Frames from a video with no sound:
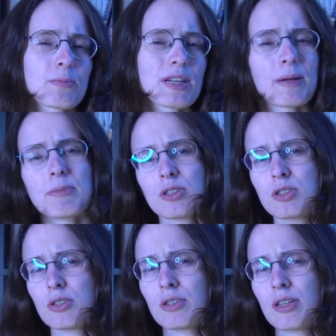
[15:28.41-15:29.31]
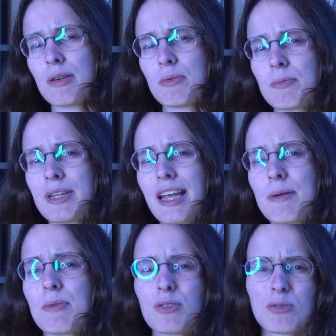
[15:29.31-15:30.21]
but I'm not sure I will be
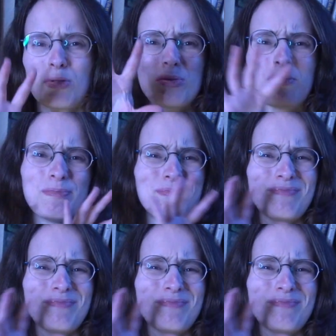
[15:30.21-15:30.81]
able to